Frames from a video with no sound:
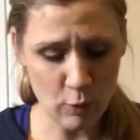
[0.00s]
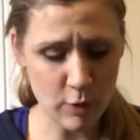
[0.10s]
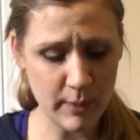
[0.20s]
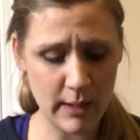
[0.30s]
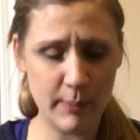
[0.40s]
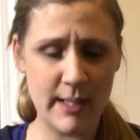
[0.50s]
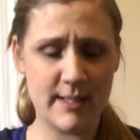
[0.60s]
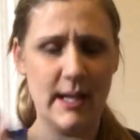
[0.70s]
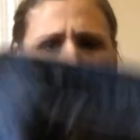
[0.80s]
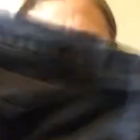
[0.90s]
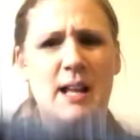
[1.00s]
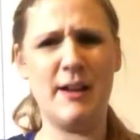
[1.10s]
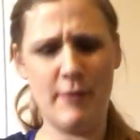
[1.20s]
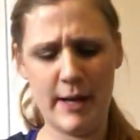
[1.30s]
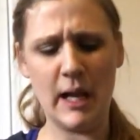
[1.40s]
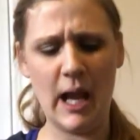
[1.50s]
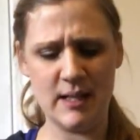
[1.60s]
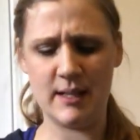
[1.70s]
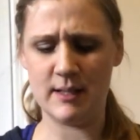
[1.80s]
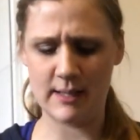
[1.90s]
with it being a bigger size and like a very
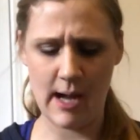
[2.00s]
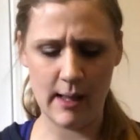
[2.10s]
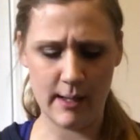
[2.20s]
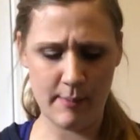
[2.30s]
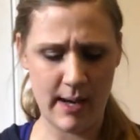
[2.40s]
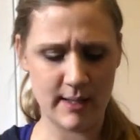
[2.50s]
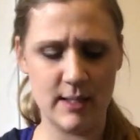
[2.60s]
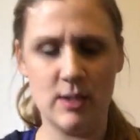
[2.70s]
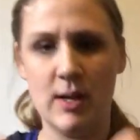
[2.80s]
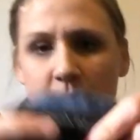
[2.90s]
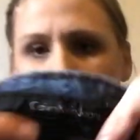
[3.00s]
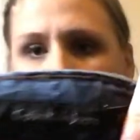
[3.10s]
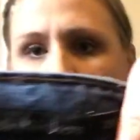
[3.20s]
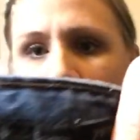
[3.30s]
classic style and a maxi dress.